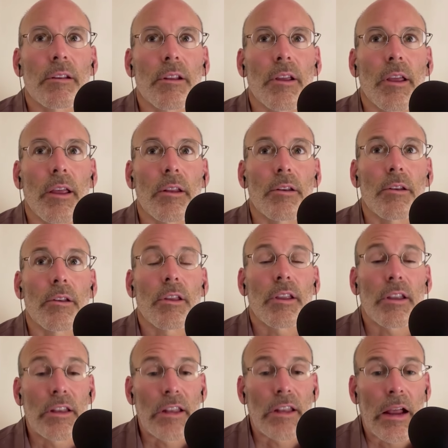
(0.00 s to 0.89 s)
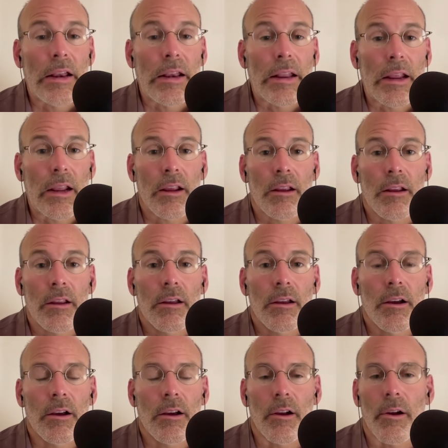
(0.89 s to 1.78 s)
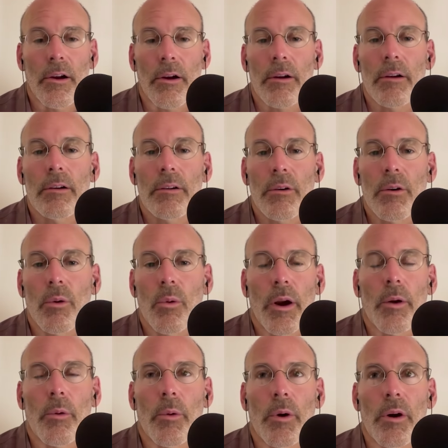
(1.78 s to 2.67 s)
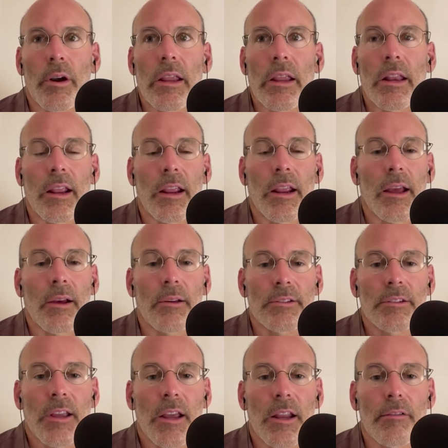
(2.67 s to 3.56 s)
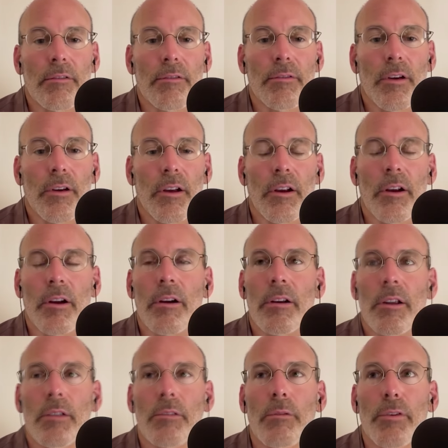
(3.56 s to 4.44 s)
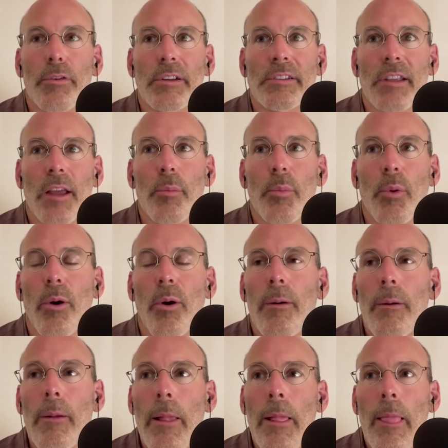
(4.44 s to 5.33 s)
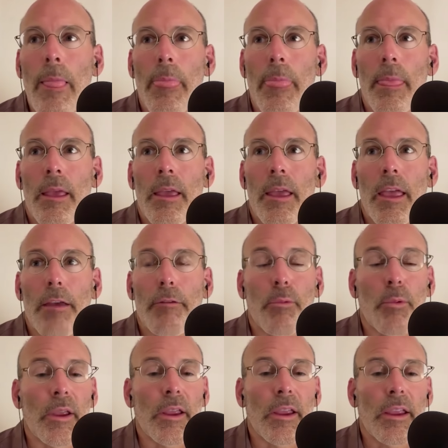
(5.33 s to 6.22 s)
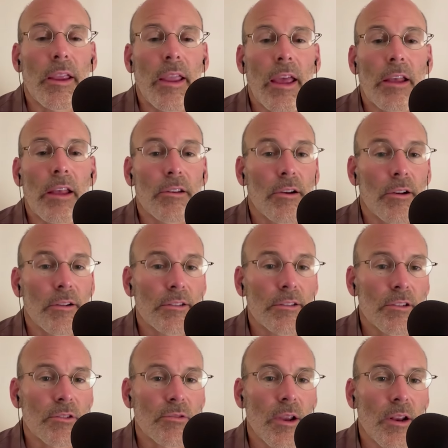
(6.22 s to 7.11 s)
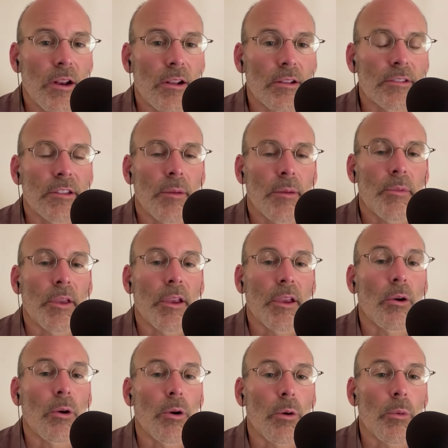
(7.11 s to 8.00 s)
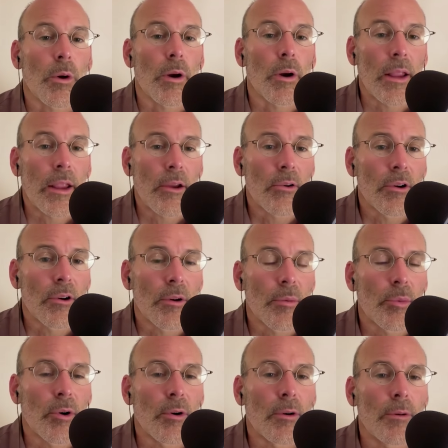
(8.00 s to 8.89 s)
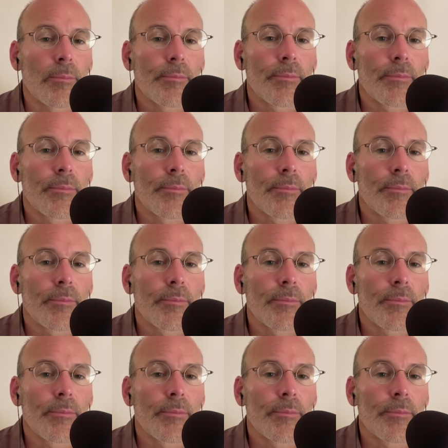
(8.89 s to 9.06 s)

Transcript: and hedonic hunger, where we're eating outside of hunger. And so, for example, if we can't concentrate on something or we're irritable,